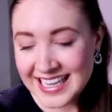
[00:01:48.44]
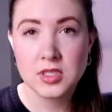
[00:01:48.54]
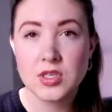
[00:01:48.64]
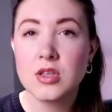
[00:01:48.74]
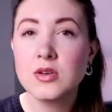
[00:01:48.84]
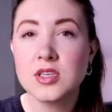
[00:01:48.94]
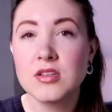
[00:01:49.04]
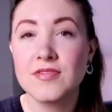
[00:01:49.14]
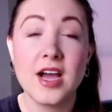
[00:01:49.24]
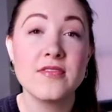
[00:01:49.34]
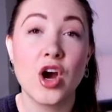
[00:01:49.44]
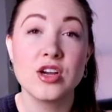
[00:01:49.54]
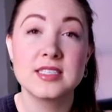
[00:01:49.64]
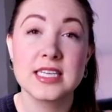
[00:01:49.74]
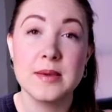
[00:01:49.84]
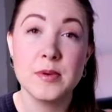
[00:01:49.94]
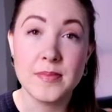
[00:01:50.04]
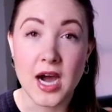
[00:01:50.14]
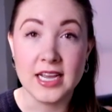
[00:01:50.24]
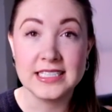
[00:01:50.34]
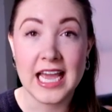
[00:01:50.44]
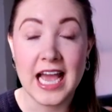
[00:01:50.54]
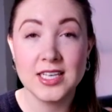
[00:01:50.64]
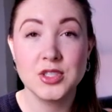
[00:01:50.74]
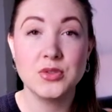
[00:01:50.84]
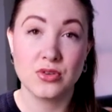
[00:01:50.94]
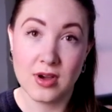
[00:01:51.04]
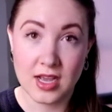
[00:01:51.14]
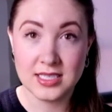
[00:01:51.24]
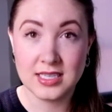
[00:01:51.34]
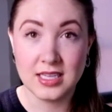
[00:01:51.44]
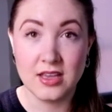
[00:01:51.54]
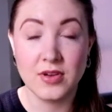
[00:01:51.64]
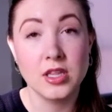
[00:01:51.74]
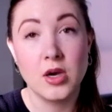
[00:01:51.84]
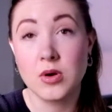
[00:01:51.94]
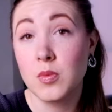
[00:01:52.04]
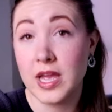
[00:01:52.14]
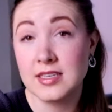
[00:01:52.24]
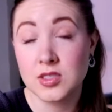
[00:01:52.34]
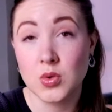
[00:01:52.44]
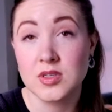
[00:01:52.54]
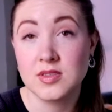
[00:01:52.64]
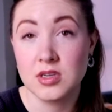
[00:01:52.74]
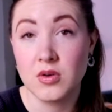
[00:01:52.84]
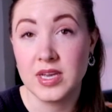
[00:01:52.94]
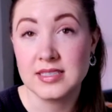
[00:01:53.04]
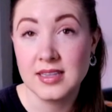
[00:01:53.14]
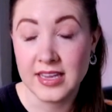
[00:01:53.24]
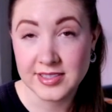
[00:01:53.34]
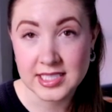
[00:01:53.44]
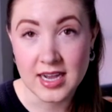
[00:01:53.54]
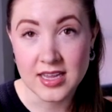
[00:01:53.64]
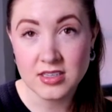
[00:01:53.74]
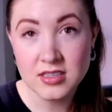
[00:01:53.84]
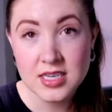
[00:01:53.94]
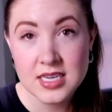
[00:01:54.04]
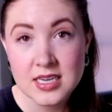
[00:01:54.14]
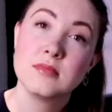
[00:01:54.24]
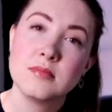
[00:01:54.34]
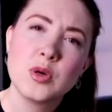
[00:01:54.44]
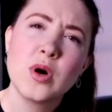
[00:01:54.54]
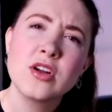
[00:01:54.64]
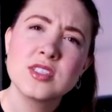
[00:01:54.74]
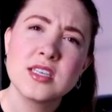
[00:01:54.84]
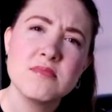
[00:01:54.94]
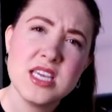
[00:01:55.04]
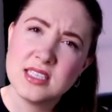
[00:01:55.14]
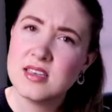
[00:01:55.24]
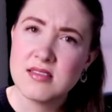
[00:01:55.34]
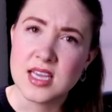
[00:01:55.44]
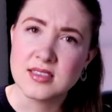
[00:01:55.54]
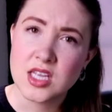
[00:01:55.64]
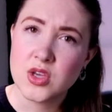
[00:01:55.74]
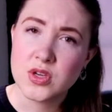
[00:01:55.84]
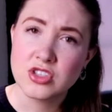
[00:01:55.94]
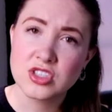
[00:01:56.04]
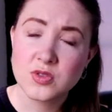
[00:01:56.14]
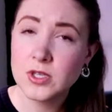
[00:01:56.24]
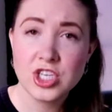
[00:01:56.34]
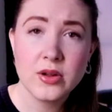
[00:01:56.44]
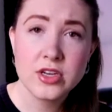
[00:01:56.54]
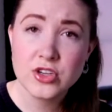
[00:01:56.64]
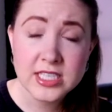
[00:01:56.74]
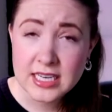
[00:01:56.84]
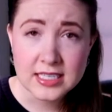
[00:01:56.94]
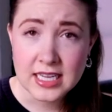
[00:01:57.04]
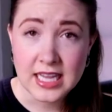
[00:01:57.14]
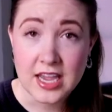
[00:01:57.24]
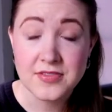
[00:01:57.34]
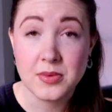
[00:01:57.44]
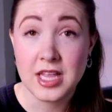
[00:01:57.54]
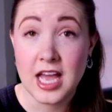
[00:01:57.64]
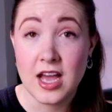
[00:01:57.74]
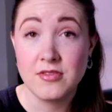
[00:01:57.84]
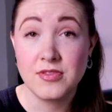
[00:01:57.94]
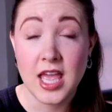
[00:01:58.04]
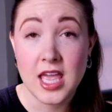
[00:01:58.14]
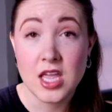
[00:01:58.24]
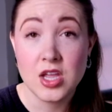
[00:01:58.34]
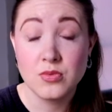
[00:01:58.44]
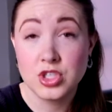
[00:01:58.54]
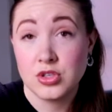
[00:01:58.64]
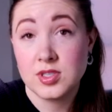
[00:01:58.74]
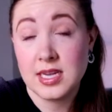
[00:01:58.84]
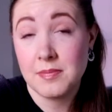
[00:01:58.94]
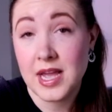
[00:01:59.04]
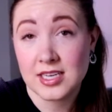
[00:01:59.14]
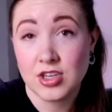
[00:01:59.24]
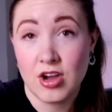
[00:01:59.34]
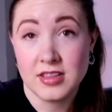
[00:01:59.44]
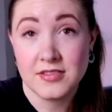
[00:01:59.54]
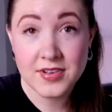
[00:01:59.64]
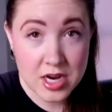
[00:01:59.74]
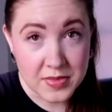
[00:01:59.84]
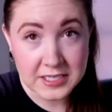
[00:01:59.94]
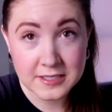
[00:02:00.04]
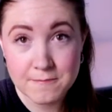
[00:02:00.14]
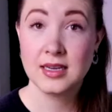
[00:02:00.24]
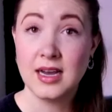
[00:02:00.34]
So those are the 5 R's to keep in mind as you try to live a lower waste or zero waste lifestyle. But what are some easy things that you can just switch out in your day-to-day life that will have a reduced impact on the environment?